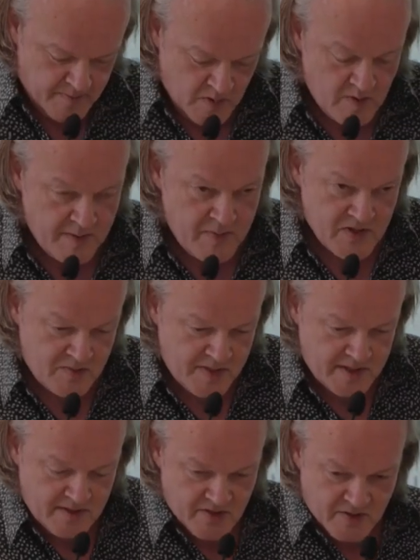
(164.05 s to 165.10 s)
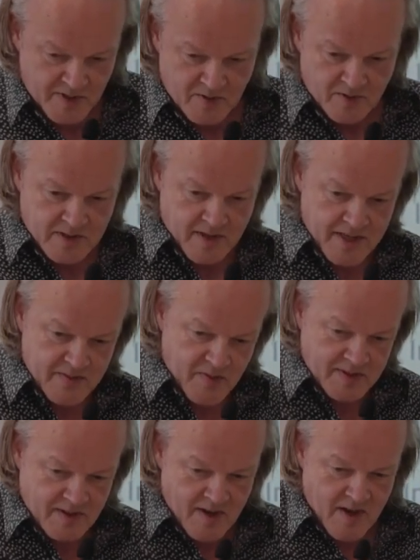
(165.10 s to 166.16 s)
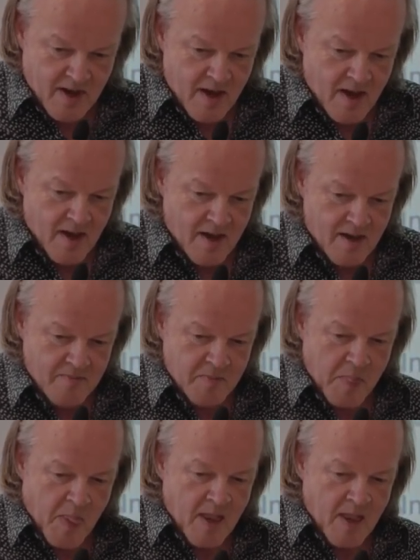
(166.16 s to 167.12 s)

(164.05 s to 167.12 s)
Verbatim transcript: quite possibly soon to be called Sainsbury's. Um,